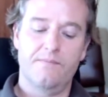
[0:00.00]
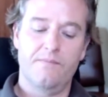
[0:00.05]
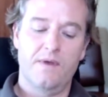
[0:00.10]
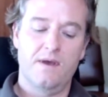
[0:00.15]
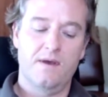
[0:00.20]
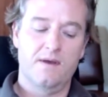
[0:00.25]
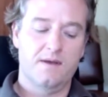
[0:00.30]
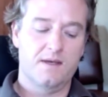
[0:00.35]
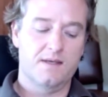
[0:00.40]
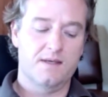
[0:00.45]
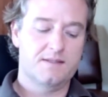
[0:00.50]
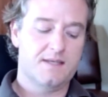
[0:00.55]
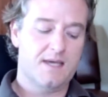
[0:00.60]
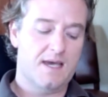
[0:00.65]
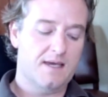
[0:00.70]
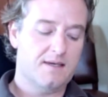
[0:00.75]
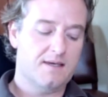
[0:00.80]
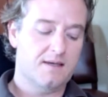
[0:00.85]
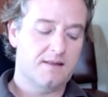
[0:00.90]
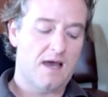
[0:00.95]
is
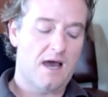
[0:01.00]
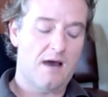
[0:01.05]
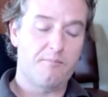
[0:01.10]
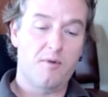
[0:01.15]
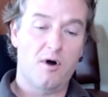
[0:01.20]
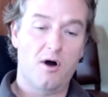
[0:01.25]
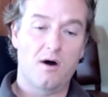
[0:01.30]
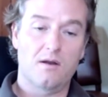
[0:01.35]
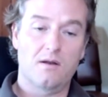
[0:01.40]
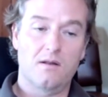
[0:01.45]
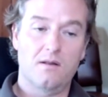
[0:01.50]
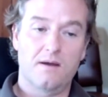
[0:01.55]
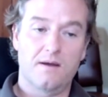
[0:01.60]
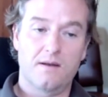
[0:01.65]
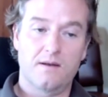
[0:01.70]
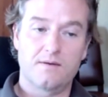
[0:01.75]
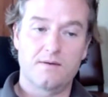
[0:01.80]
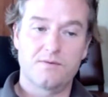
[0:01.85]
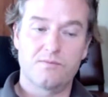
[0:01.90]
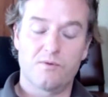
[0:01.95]
taking that model
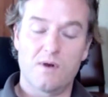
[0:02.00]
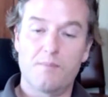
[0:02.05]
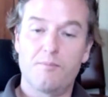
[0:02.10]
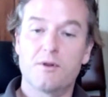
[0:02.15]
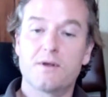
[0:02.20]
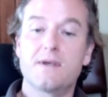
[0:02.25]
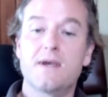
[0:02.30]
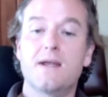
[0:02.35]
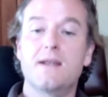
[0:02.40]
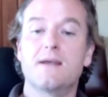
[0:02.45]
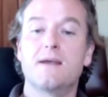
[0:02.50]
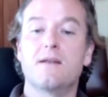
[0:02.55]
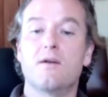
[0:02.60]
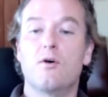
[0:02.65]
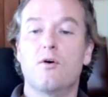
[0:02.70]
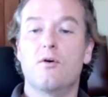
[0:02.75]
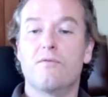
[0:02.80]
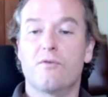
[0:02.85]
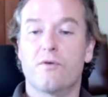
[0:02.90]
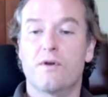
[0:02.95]
and replicating it
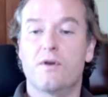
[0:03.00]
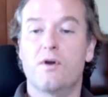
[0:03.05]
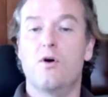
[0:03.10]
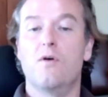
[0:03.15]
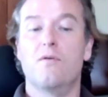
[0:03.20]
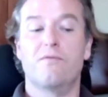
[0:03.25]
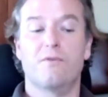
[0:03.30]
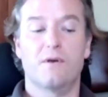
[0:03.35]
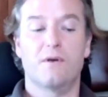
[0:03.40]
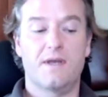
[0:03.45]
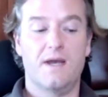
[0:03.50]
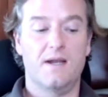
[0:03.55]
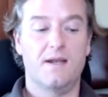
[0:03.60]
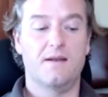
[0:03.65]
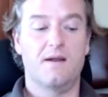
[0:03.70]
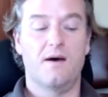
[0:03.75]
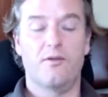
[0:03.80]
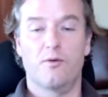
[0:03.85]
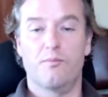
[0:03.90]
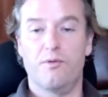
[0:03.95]
over and over again in
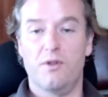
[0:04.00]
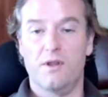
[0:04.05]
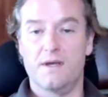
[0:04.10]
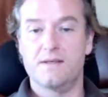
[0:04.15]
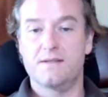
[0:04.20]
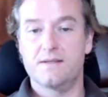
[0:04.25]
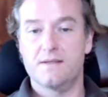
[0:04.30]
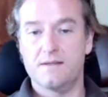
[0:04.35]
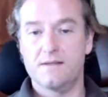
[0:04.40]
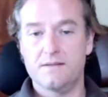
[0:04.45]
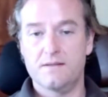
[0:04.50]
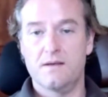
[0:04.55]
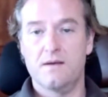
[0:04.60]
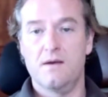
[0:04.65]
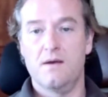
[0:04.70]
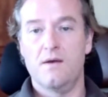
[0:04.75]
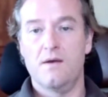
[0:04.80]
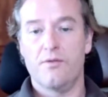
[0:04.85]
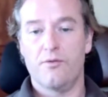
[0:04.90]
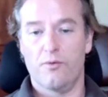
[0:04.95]
other places
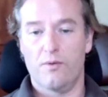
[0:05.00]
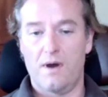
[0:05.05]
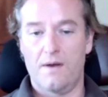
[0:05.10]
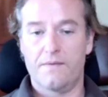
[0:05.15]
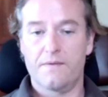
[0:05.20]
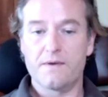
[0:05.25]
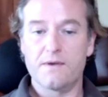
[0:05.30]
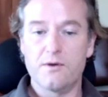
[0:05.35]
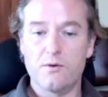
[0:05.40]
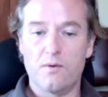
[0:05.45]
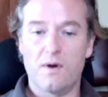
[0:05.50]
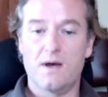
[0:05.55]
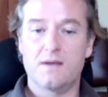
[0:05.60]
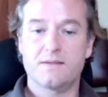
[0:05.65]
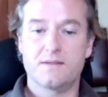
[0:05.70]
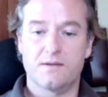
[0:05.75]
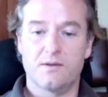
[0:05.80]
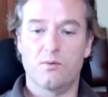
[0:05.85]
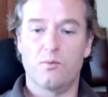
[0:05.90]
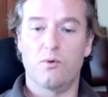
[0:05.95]
throughout the US and
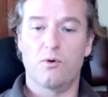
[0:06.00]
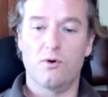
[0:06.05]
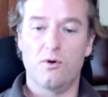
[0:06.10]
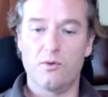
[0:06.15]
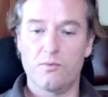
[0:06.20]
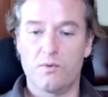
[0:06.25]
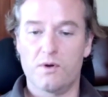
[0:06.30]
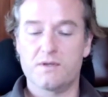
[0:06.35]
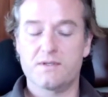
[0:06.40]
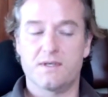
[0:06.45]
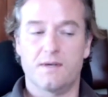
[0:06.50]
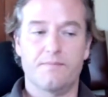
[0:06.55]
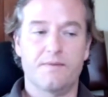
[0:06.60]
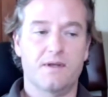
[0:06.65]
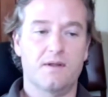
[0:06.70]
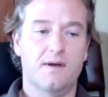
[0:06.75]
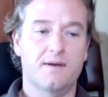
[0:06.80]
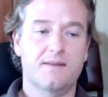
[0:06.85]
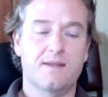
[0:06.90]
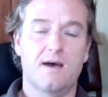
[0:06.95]
the world where something
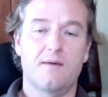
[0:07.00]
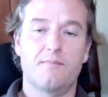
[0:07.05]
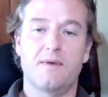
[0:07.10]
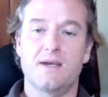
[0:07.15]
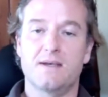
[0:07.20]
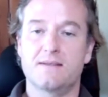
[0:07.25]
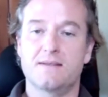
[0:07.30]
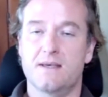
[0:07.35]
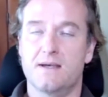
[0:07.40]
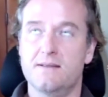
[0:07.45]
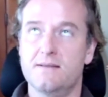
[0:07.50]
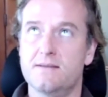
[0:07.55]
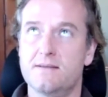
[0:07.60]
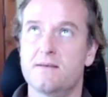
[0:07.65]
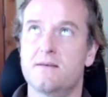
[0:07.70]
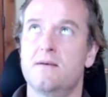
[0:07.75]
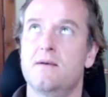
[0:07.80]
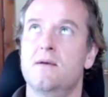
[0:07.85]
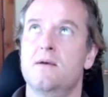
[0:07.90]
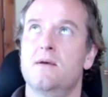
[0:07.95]
like that makes sense.
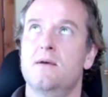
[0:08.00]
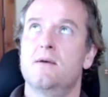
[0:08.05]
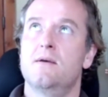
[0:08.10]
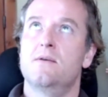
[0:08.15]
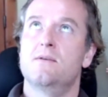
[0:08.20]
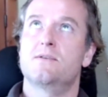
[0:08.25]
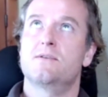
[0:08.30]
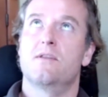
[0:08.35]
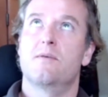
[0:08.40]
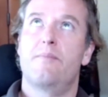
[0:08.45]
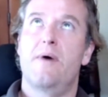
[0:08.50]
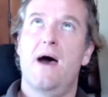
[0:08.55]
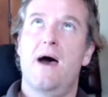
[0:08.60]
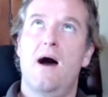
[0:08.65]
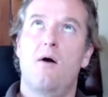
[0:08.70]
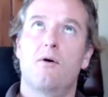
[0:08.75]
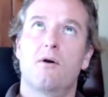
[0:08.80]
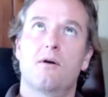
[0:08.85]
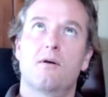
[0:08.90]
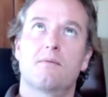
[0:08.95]
So the power